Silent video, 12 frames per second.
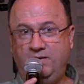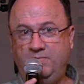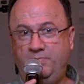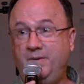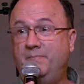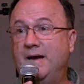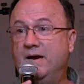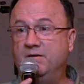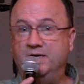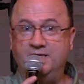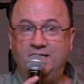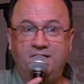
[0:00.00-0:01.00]
be
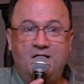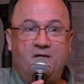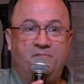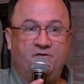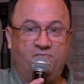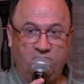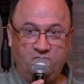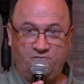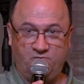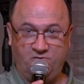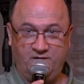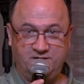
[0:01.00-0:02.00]
barren and not be
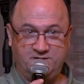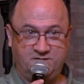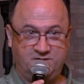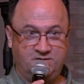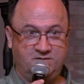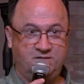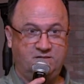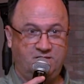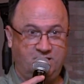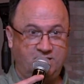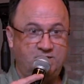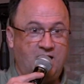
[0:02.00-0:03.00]
fruitful as
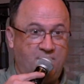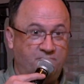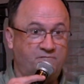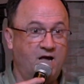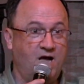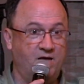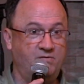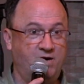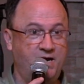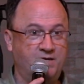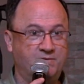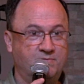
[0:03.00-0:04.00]
a child of God, right?